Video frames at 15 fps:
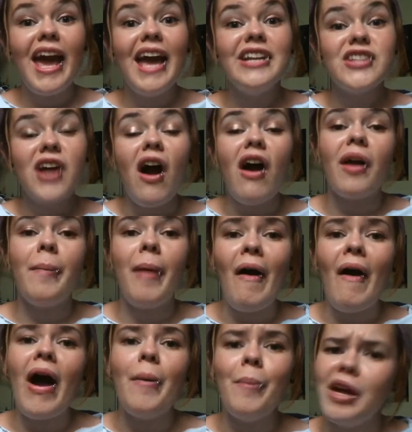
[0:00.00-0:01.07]
and talk
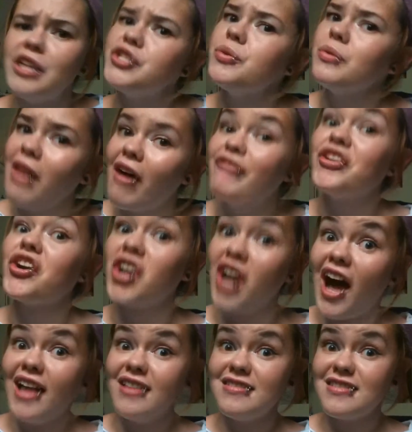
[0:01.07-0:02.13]
about how much you love your
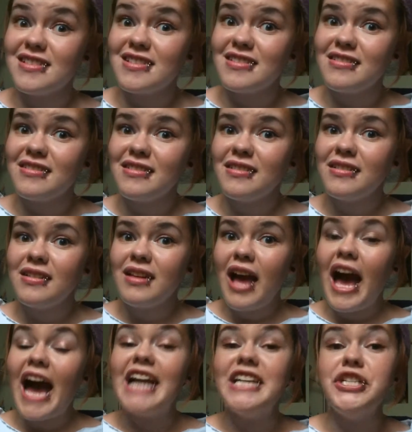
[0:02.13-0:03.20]
guns.
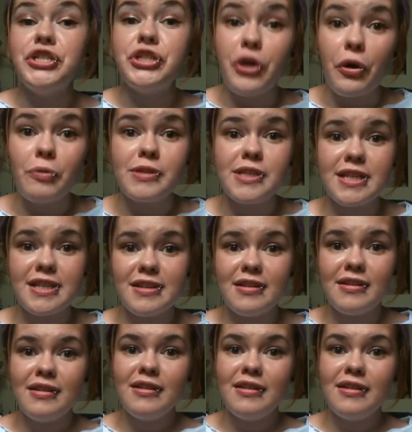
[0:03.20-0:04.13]
I don't.